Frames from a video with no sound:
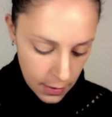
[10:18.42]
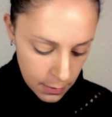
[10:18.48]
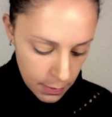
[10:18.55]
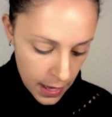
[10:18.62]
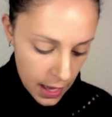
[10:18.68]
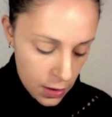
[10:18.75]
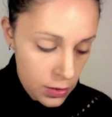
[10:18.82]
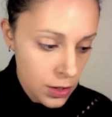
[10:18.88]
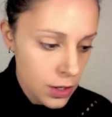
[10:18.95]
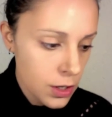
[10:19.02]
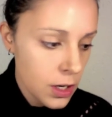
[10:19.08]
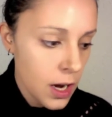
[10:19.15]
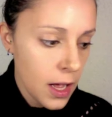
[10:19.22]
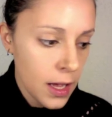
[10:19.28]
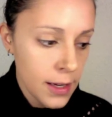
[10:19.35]
powder,
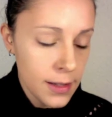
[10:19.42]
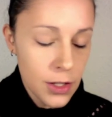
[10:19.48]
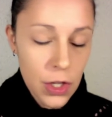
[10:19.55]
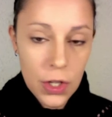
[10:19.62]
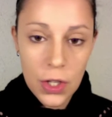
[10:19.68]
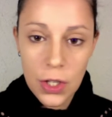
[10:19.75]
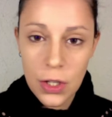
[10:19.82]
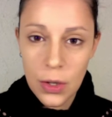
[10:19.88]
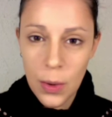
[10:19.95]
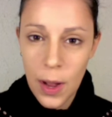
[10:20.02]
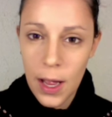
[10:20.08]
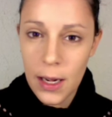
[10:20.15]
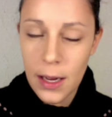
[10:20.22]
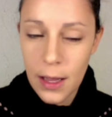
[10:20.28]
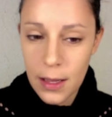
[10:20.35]
and just to
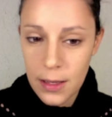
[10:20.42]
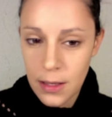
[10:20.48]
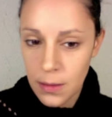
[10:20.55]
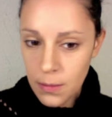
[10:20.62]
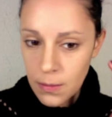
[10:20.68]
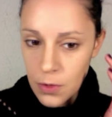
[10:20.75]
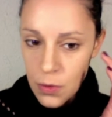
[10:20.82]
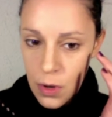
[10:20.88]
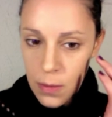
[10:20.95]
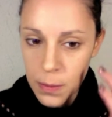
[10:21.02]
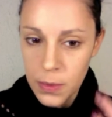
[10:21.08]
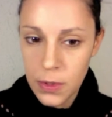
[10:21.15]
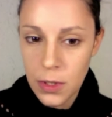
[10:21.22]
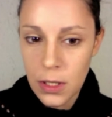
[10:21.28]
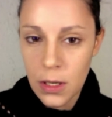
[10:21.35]
add some
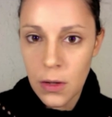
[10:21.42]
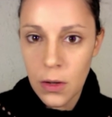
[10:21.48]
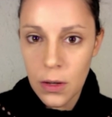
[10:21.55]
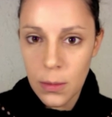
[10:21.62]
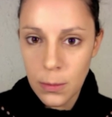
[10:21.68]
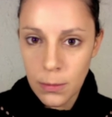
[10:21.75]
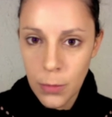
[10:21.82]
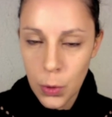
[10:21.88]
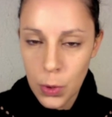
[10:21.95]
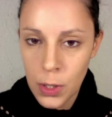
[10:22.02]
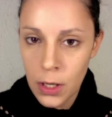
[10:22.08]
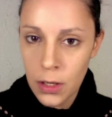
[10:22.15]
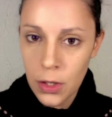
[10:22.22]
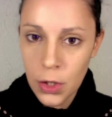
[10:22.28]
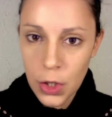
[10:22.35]
drops of more
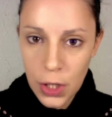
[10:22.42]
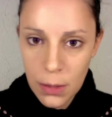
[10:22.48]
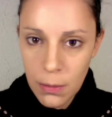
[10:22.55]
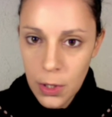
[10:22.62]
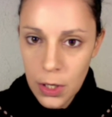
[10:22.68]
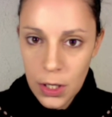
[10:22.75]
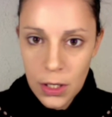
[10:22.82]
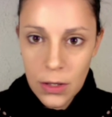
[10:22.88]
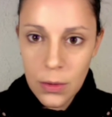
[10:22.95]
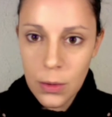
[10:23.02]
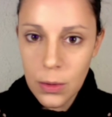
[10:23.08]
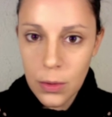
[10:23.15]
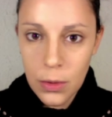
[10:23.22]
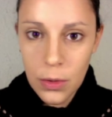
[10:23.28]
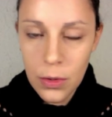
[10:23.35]
shimmer
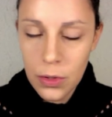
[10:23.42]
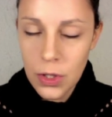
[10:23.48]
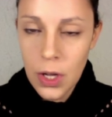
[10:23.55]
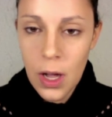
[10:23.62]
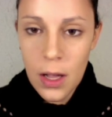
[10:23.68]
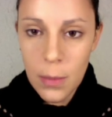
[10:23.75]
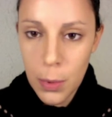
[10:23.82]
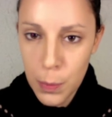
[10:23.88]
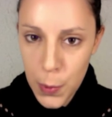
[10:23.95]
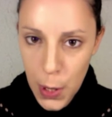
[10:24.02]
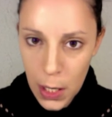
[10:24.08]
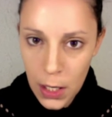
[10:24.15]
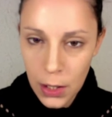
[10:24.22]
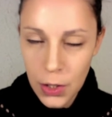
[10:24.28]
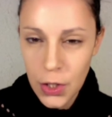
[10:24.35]
or the type of
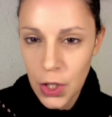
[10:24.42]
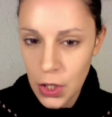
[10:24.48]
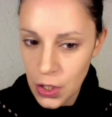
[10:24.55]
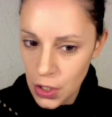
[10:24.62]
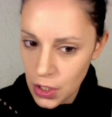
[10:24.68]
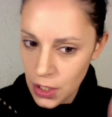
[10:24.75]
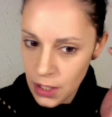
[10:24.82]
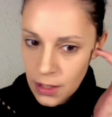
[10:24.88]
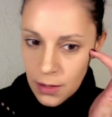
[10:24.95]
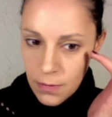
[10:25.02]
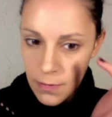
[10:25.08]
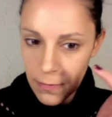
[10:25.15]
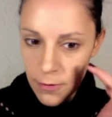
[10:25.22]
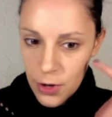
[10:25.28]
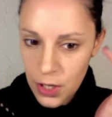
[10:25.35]
product, just
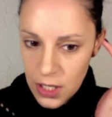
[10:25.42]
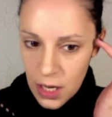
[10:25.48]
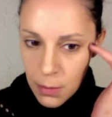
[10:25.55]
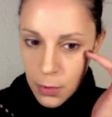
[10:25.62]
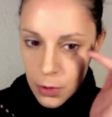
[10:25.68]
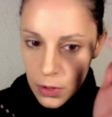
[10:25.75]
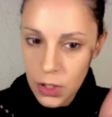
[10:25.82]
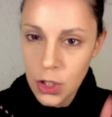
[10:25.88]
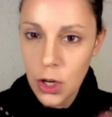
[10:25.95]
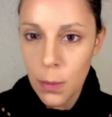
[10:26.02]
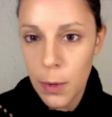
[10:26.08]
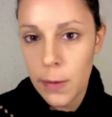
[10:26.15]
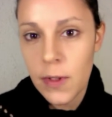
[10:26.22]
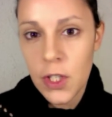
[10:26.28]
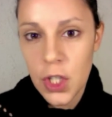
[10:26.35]
for example on the top
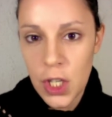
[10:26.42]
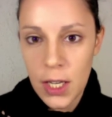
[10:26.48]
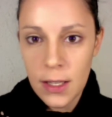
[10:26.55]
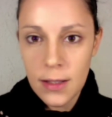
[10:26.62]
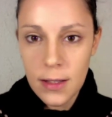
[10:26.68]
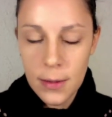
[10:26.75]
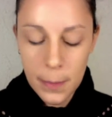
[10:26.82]
of the cheeks.